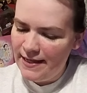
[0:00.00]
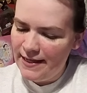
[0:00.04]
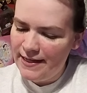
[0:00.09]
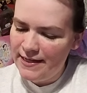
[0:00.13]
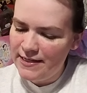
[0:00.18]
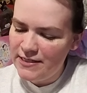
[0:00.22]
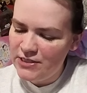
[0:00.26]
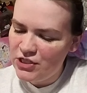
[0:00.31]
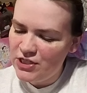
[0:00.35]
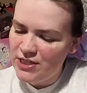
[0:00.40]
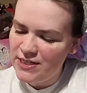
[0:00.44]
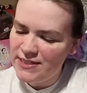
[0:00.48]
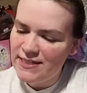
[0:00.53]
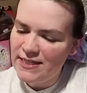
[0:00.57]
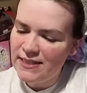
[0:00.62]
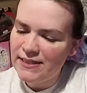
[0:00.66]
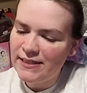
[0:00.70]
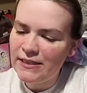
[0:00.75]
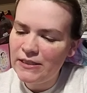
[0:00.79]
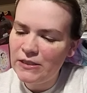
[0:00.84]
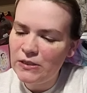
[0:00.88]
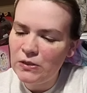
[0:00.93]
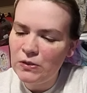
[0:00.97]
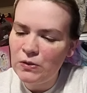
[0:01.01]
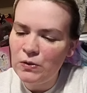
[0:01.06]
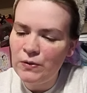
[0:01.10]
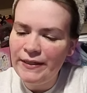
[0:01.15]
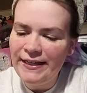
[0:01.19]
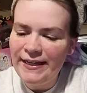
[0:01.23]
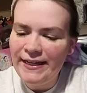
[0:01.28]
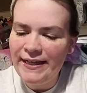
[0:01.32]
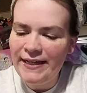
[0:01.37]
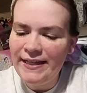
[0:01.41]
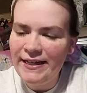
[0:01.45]
It's just a little
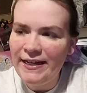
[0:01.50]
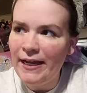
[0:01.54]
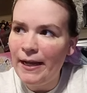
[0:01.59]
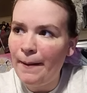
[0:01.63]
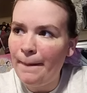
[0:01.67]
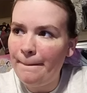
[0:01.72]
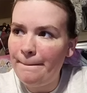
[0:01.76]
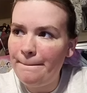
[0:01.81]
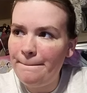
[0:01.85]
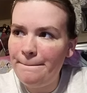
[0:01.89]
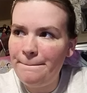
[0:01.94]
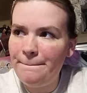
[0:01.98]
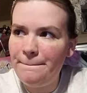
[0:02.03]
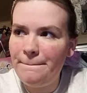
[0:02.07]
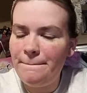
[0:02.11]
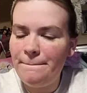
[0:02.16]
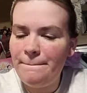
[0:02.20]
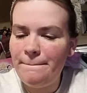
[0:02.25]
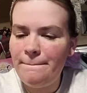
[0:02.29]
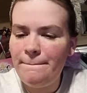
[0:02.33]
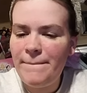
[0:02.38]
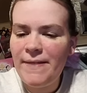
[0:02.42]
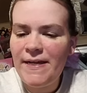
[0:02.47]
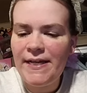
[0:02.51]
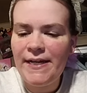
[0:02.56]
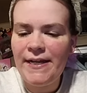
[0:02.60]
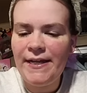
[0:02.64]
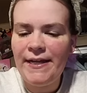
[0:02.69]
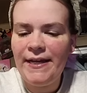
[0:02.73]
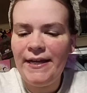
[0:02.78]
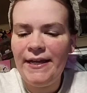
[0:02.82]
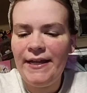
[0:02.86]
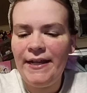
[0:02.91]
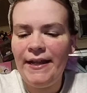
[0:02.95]
itty
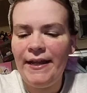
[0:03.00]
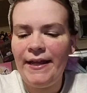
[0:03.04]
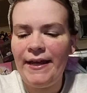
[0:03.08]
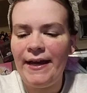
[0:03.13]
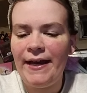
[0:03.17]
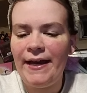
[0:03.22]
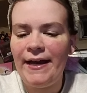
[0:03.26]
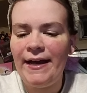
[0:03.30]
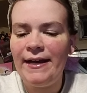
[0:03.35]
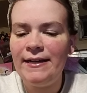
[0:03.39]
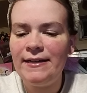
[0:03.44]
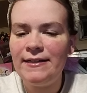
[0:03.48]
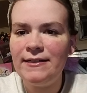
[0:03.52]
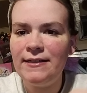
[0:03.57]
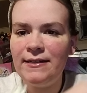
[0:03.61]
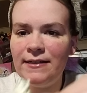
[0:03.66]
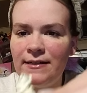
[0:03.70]
bitty kitty cat.